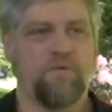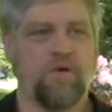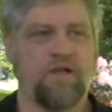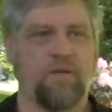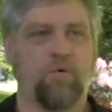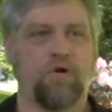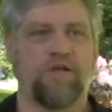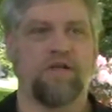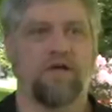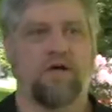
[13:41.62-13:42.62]
Well, I'm
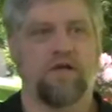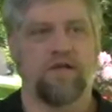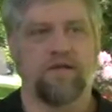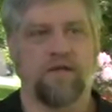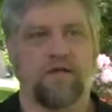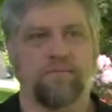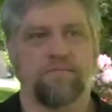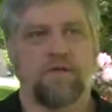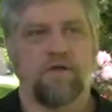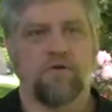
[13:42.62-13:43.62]
working on a
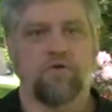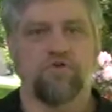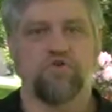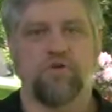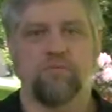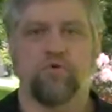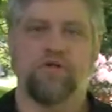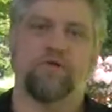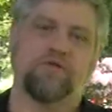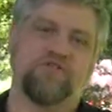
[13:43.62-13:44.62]
Gertrude and
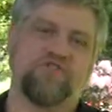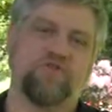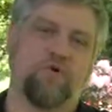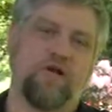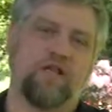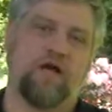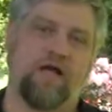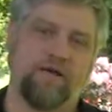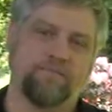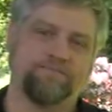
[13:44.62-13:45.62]
Brunhilde
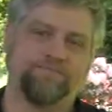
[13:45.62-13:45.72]
storyline.